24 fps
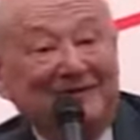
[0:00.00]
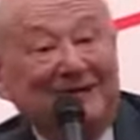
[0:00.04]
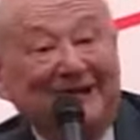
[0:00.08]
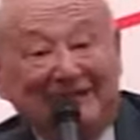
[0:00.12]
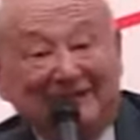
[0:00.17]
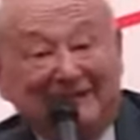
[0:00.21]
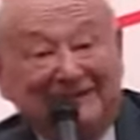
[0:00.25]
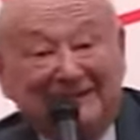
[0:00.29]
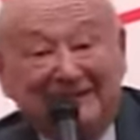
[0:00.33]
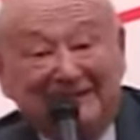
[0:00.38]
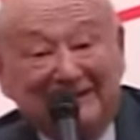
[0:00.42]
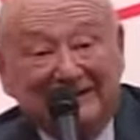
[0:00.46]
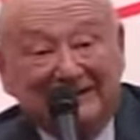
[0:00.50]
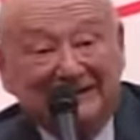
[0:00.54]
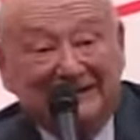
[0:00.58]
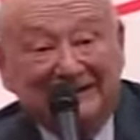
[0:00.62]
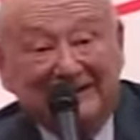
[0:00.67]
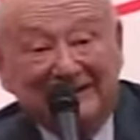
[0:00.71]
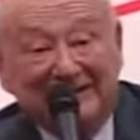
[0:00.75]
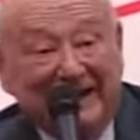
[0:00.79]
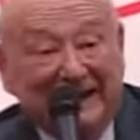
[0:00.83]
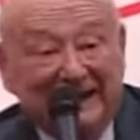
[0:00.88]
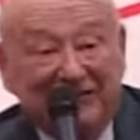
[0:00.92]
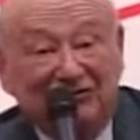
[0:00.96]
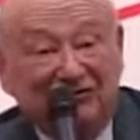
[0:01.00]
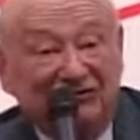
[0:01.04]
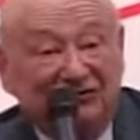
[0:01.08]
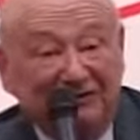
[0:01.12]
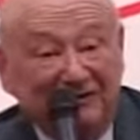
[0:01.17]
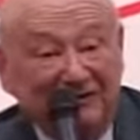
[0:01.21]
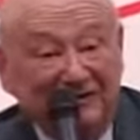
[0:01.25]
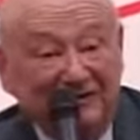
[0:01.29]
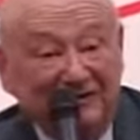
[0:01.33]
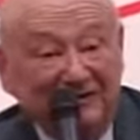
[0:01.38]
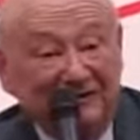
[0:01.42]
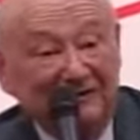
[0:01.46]
Not the
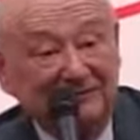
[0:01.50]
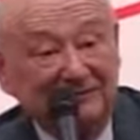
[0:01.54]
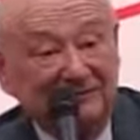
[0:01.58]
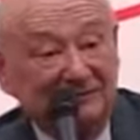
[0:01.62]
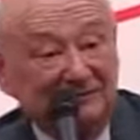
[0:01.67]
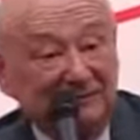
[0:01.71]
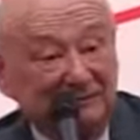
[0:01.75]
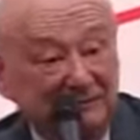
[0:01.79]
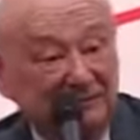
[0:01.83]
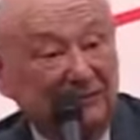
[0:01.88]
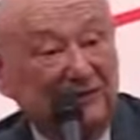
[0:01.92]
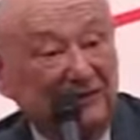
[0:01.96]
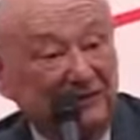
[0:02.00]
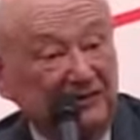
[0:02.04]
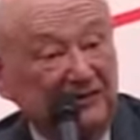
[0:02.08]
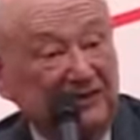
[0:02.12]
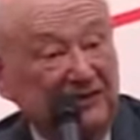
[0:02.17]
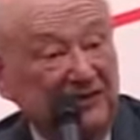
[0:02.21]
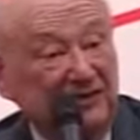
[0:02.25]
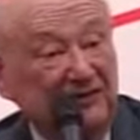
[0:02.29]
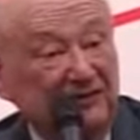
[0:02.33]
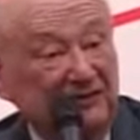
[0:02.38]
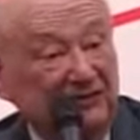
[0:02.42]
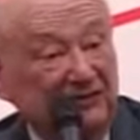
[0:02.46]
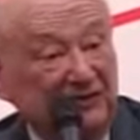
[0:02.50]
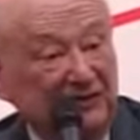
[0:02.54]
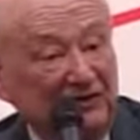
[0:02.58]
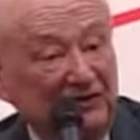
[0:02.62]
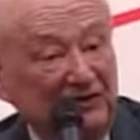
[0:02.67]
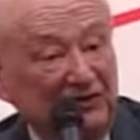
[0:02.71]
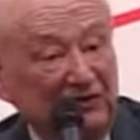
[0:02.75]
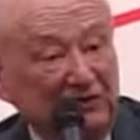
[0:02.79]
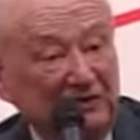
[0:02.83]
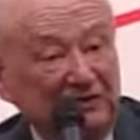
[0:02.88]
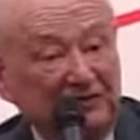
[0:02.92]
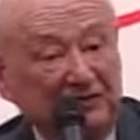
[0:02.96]
nation, but
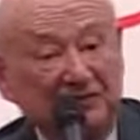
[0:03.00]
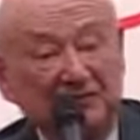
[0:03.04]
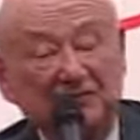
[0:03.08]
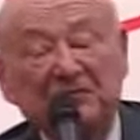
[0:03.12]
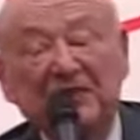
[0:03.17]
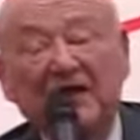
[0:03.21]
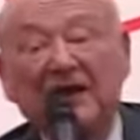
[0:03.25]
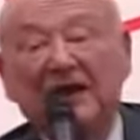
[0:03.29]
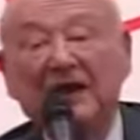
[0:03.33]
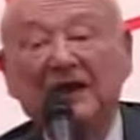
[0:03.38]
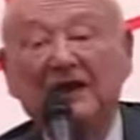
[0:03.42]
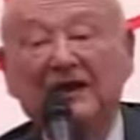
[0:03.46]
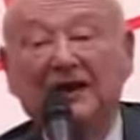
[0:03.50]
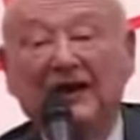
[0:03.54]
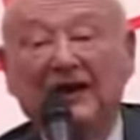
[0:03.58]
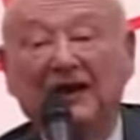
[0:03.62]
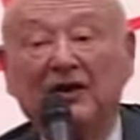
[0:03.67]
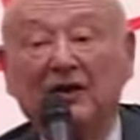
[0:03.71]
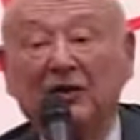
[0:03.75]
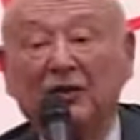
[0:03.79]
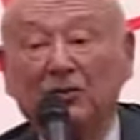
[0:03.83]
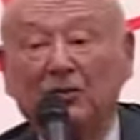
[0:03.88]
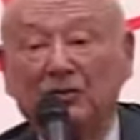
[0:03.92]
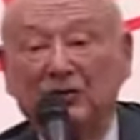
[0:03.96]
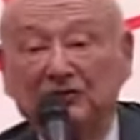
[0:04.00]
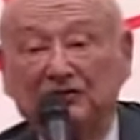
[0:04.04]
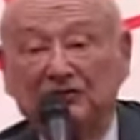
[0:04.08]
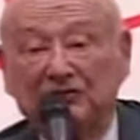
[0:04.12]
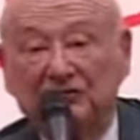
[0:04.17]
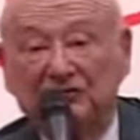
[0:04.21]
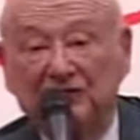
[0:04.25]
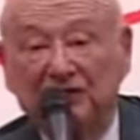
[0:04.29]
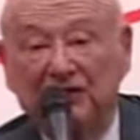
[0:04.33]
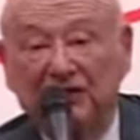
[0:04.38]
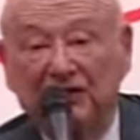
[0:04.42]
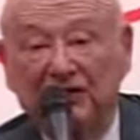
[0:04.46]
individuals. Now, what
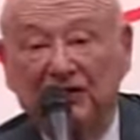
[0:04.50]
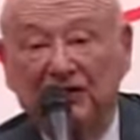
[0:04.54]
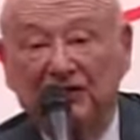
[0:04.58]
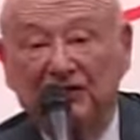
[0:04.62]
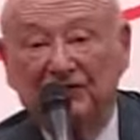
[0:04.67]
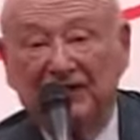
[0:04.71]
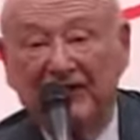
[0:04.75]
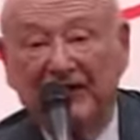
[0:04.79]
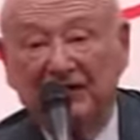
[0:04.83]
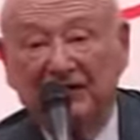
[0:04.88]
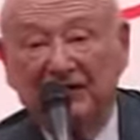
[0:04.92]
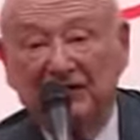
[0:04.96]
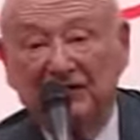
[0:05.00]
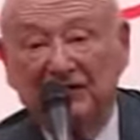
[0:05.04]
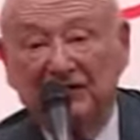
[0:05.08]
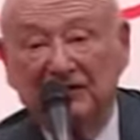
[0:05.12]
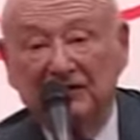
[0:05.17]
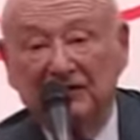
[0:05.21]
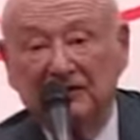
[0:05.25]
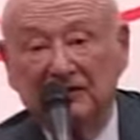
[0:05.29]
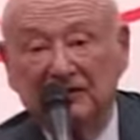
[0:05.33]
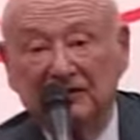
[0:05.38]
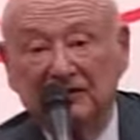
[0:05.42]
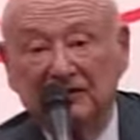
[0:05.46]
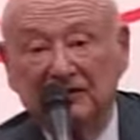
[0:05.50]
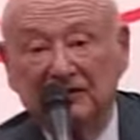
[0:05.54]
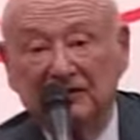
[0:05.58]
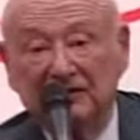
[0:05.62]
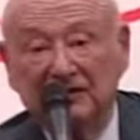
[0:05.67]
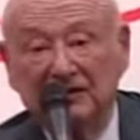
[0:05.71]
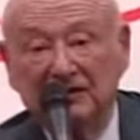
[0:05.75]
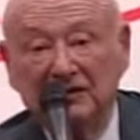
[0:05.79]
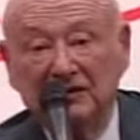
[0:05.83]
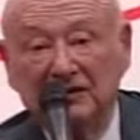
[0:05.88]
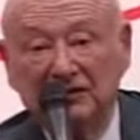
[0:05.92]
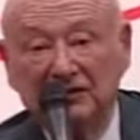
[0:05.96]

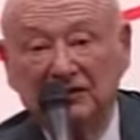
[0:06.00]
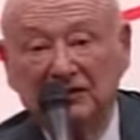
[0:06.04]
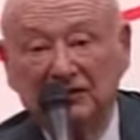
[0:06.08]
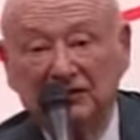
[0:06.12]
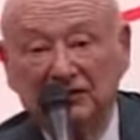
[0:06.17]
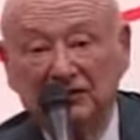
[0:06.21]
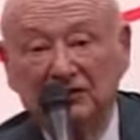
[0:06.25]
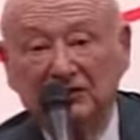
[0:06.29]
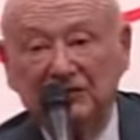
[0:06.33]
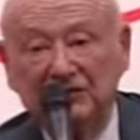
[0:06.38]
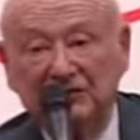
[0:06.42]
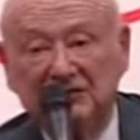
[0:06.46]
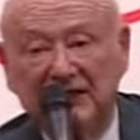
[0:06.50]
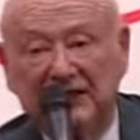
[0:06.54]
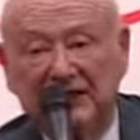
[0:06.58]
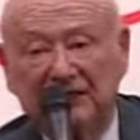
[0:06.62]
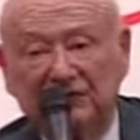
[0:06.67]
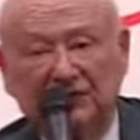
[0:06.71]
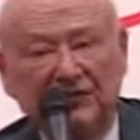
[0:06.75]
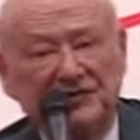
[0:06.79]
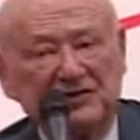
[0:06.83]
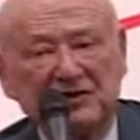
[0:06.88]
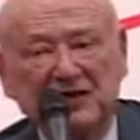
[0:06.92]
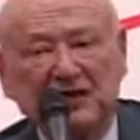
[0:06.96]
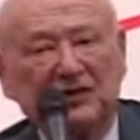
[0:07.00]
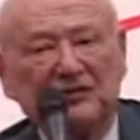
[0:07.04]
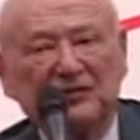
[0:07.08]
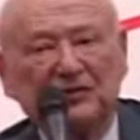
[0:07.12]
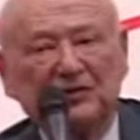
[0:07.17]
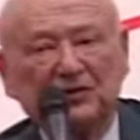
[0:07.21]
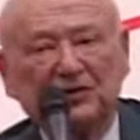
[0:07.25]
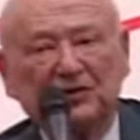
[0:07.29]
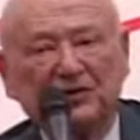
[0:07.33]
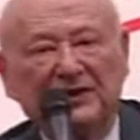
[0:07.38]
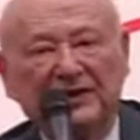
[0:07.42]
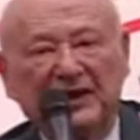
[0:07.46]
Vatican II said was,
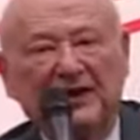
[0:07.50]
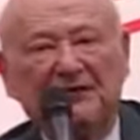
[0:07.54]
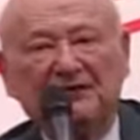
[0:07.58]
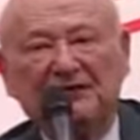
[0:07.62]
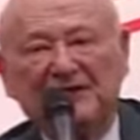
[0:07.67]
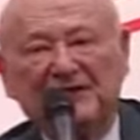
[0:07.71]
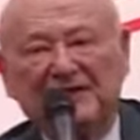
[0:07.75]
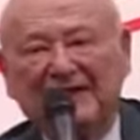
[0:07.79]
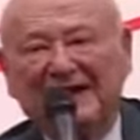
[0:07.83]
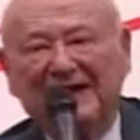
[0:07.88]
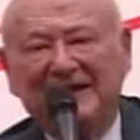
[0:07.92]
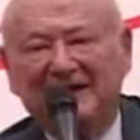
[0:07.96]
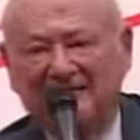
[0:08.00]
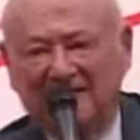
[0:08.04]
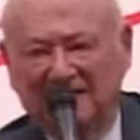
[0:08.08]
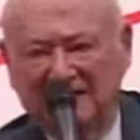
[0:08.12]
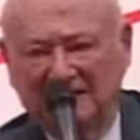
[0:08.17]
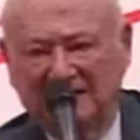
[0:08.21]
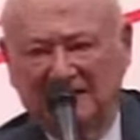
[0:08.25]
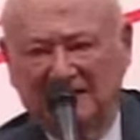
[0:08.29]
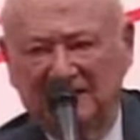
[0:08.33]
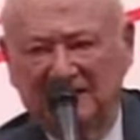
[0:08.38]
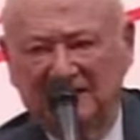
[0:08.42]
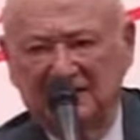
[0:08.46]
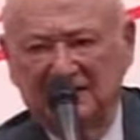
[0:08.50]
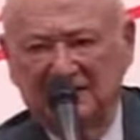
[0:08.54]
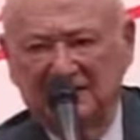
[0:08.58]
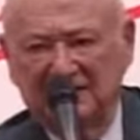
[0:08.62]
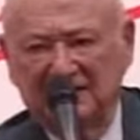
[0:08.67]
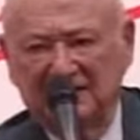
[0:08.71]
whatever they did